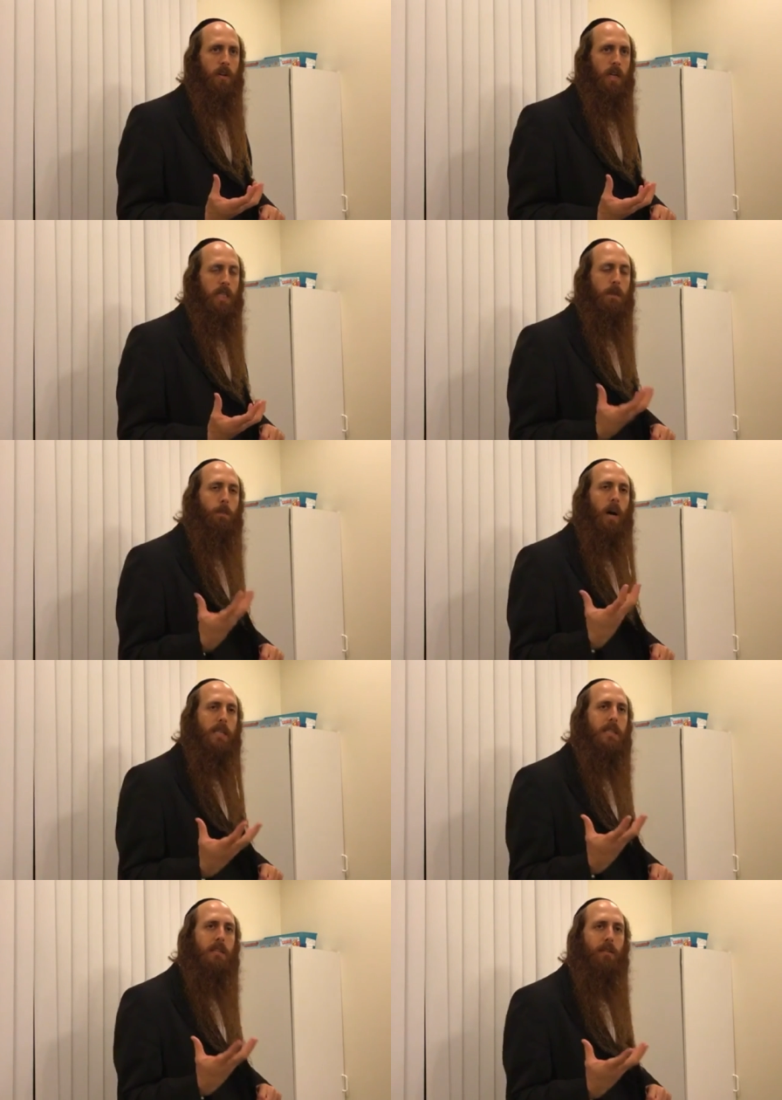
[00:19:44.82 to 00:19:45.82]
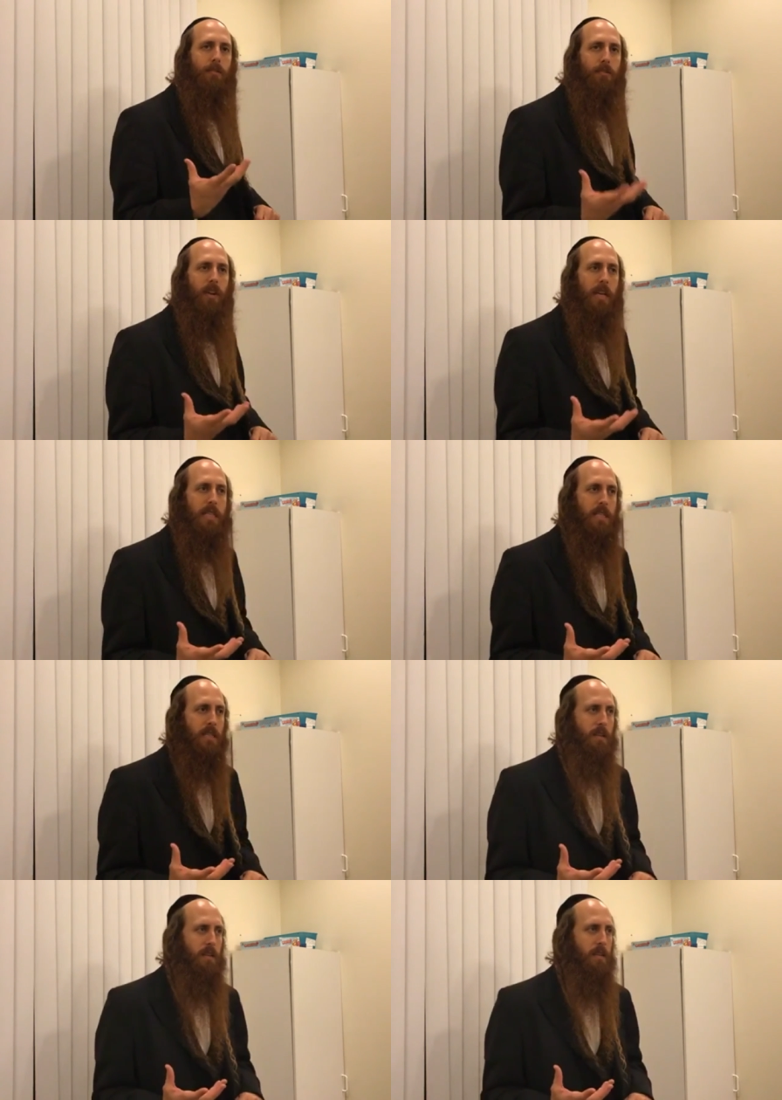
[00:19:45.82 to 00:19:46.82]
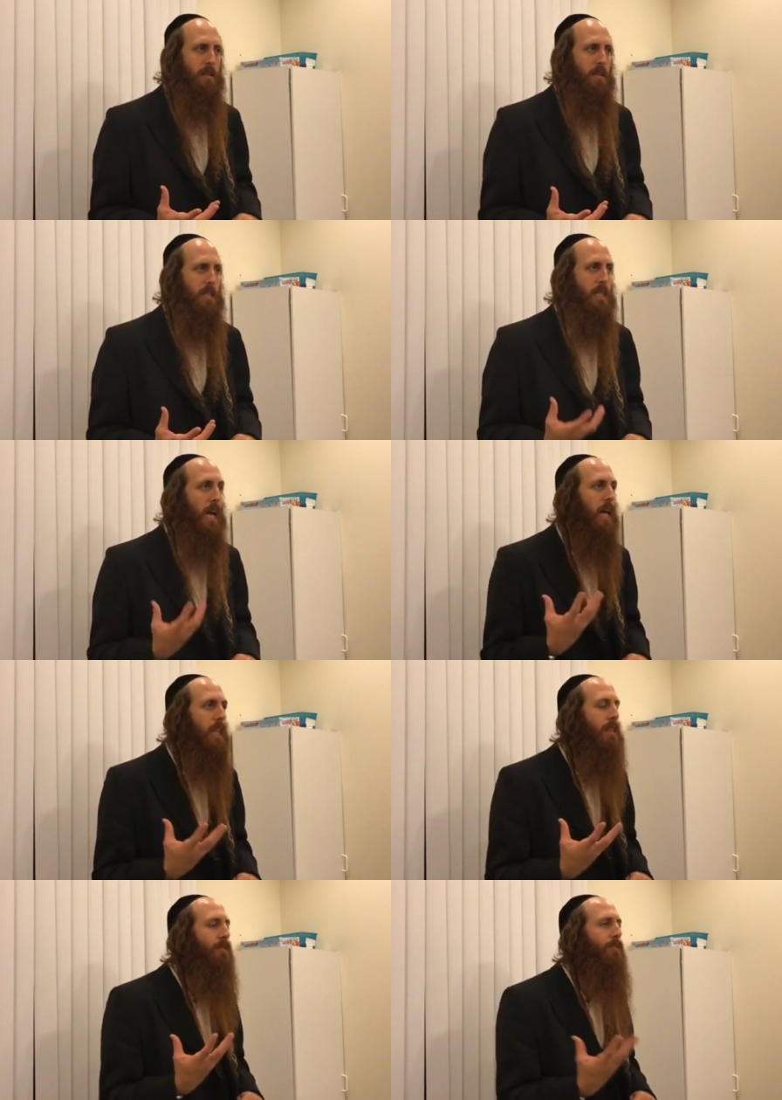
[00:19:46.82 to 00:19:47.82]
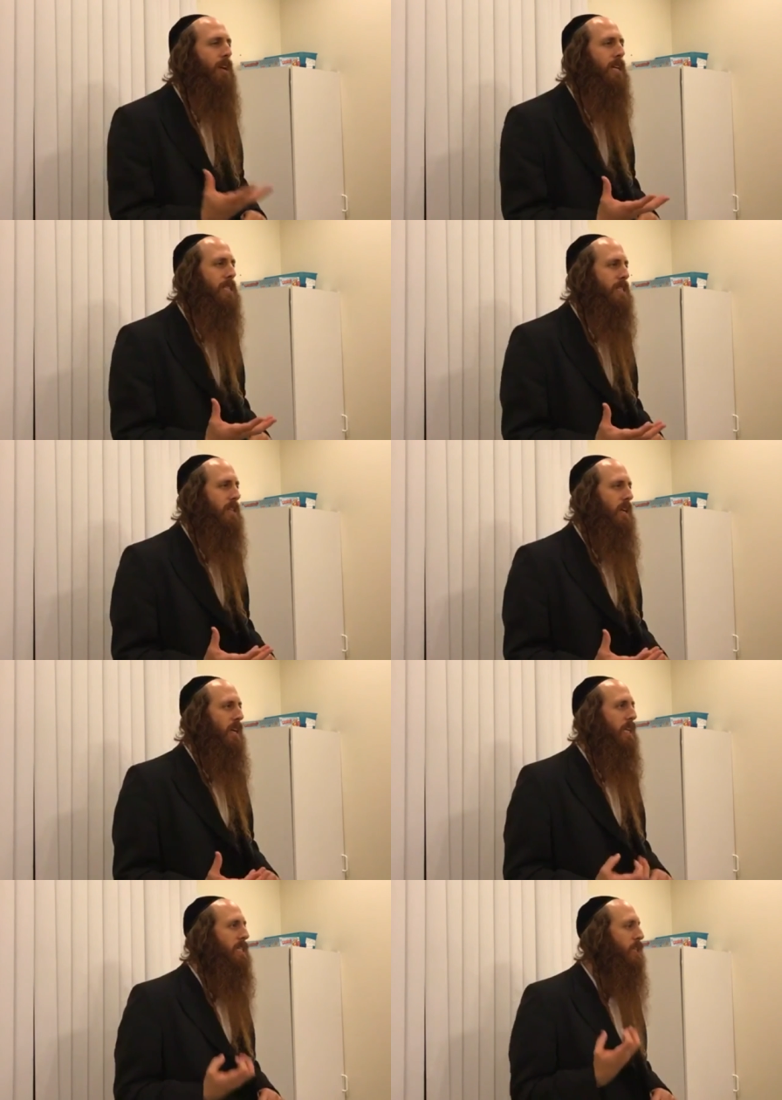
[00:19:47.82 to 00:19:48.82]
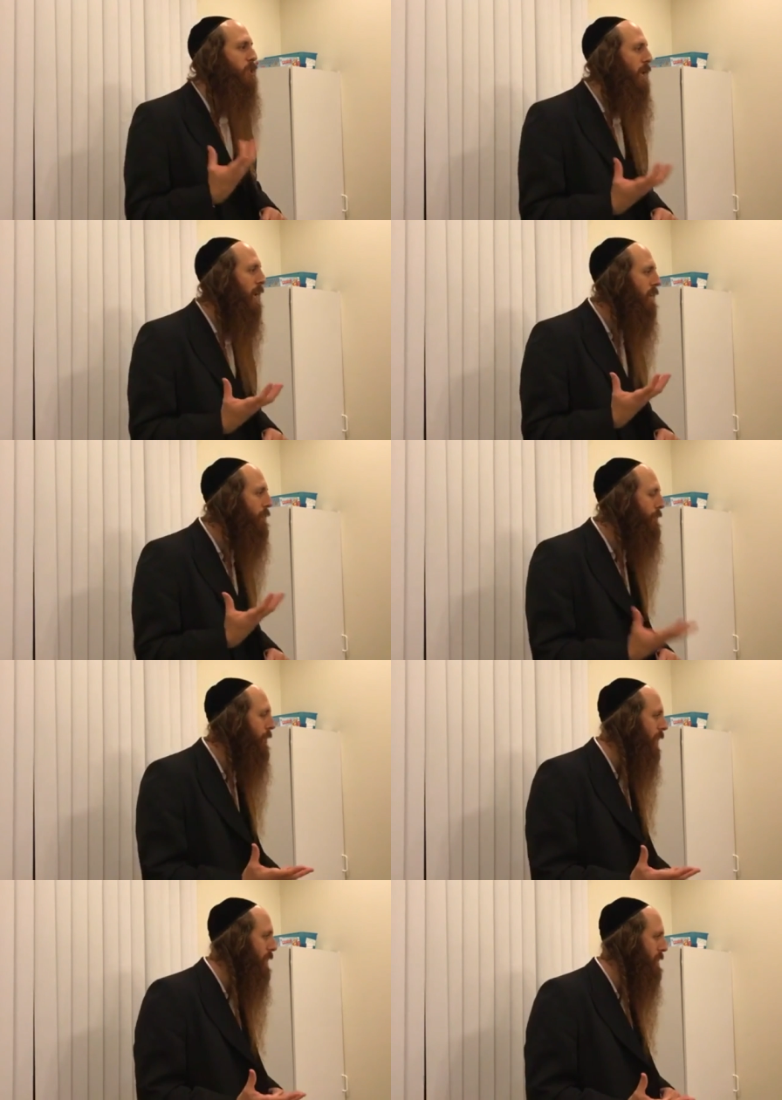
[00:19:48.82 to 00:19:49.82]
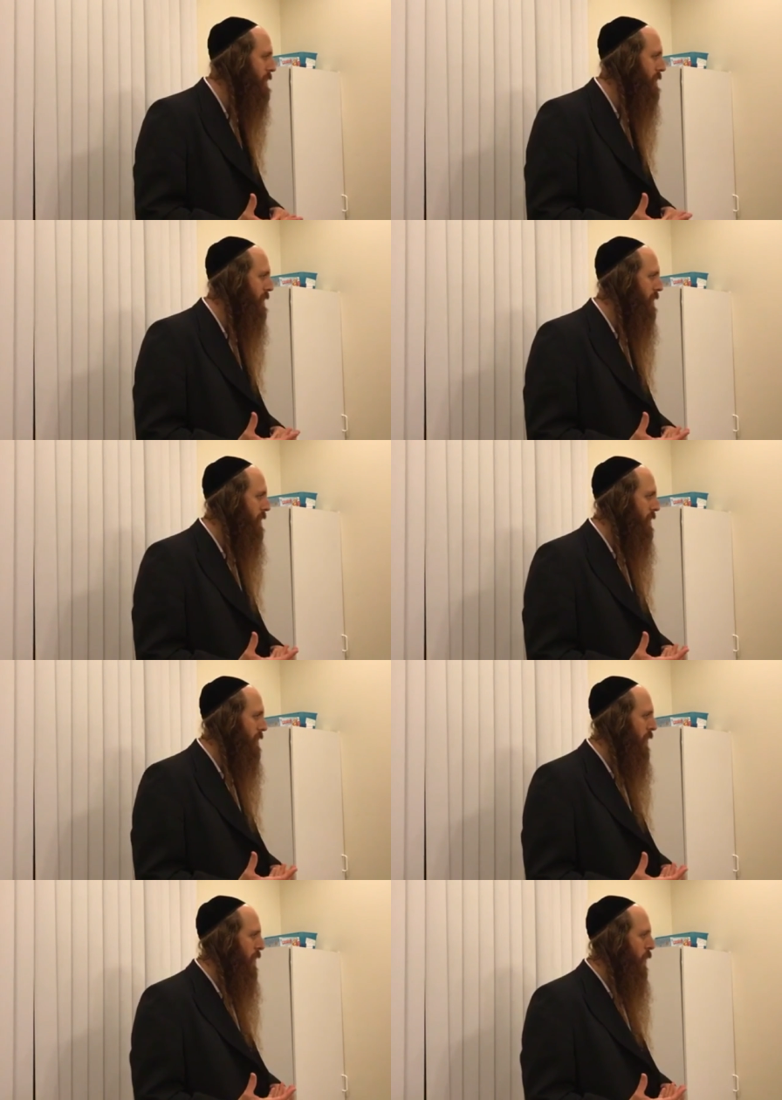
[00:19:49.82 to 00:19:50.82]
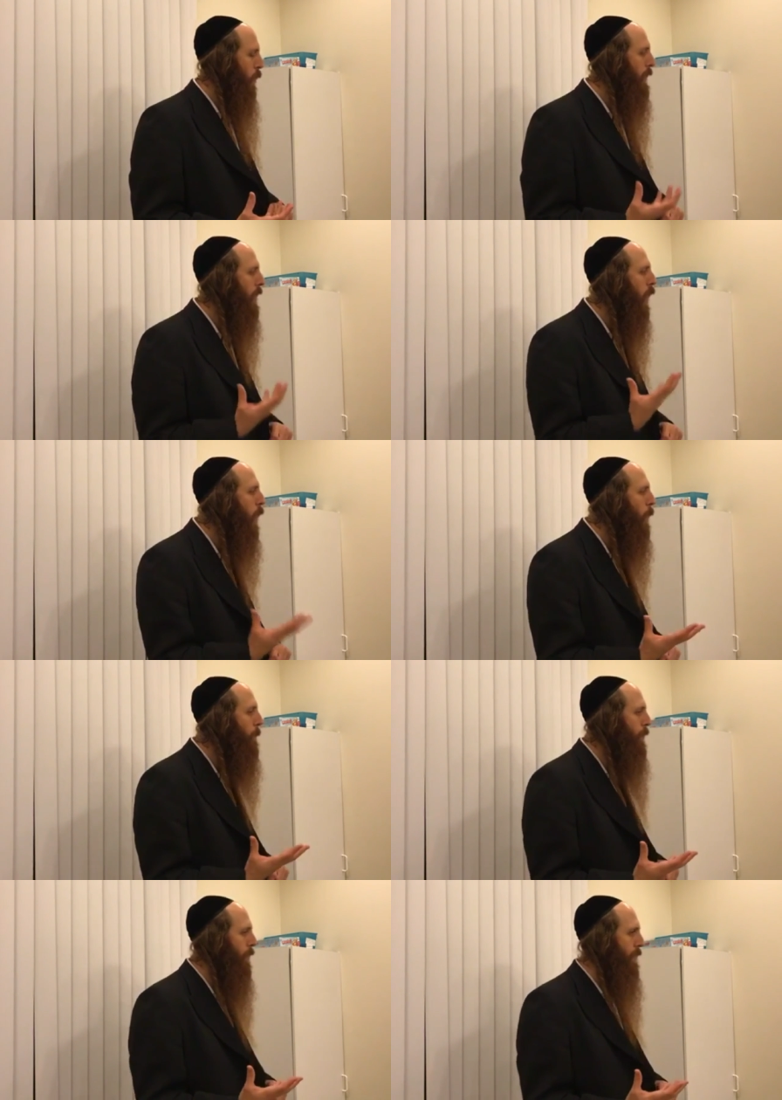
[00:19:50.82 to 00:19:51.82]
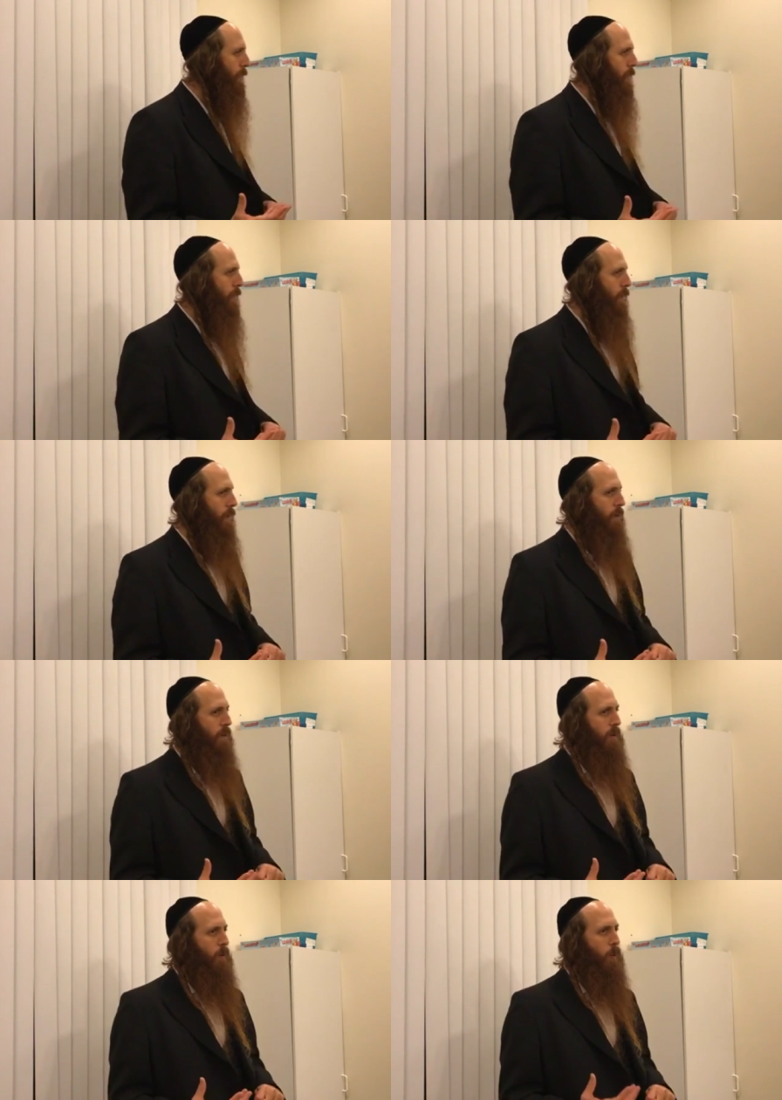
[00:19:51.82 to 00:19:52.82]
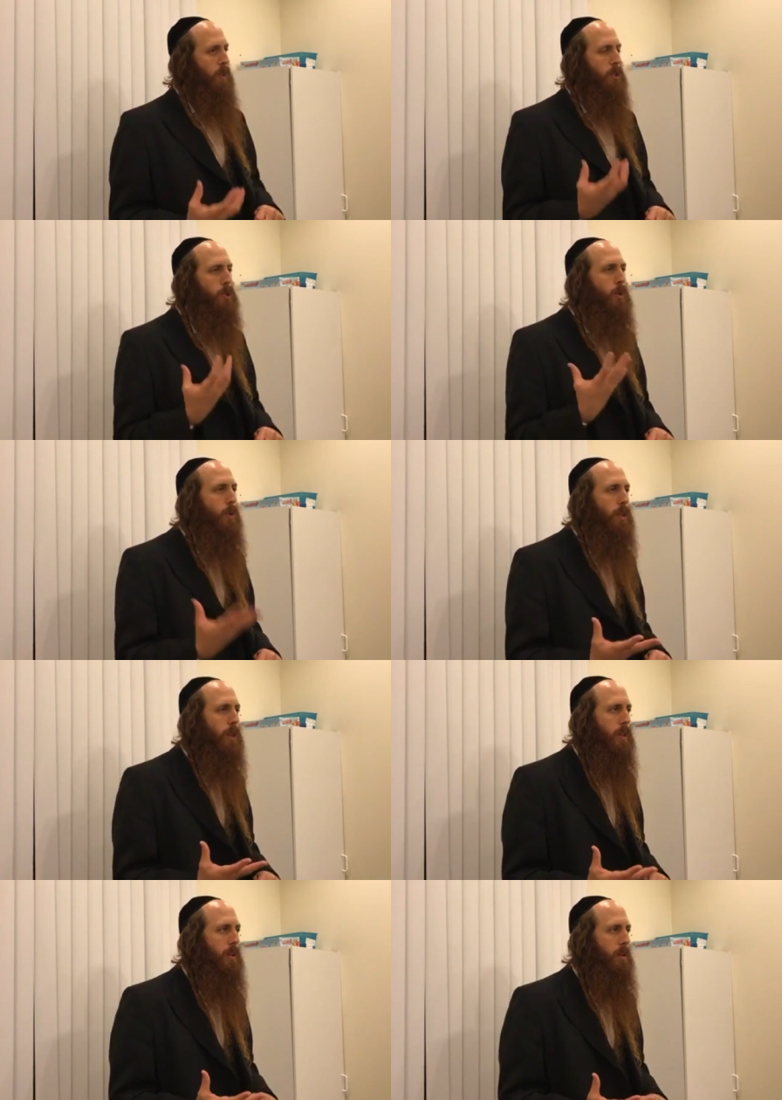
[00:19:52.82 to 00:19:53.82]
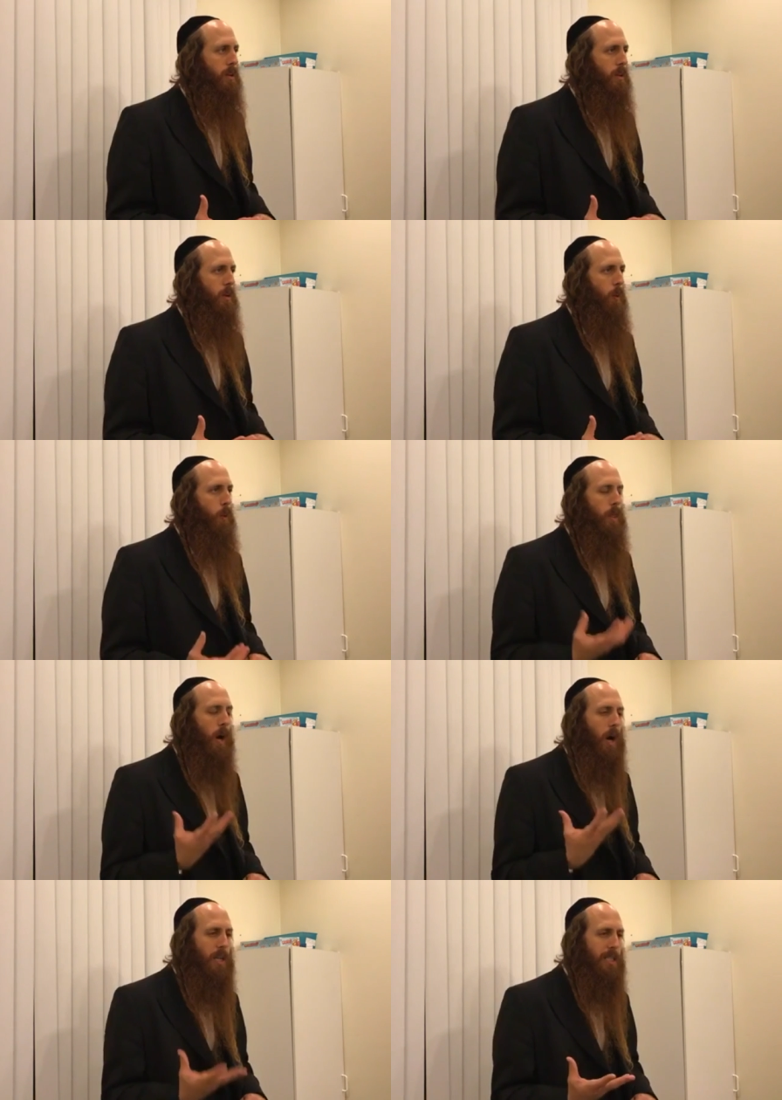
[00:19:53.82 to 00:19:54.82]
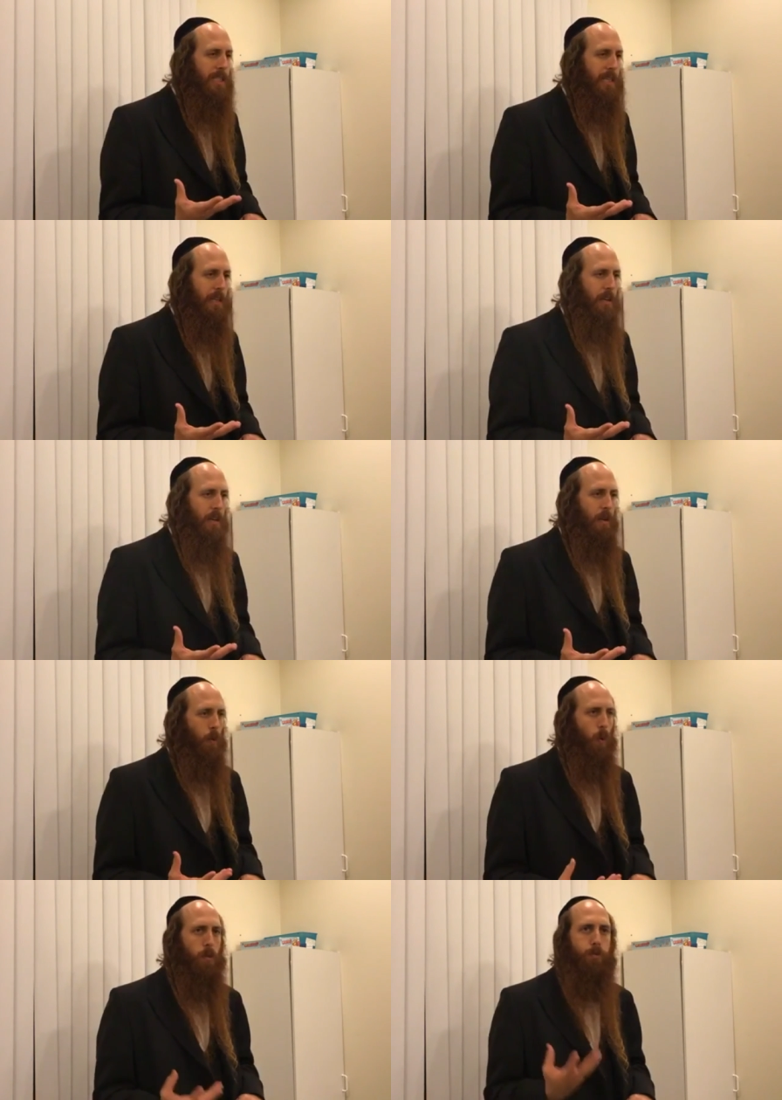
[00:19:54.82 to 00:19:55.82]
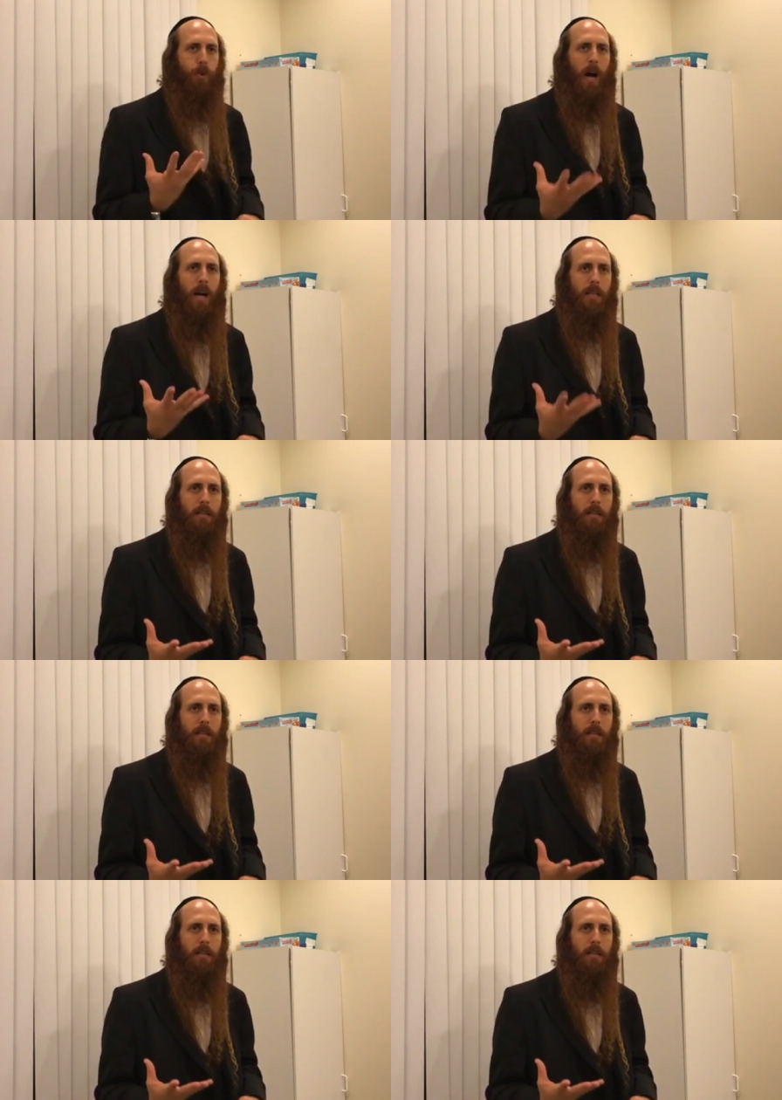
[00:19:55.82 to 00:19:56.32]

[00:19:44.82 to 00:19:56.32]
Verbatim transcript: is a positive face, is a healthy face, is a shiny face with hope, with truth, with honesty, with pride.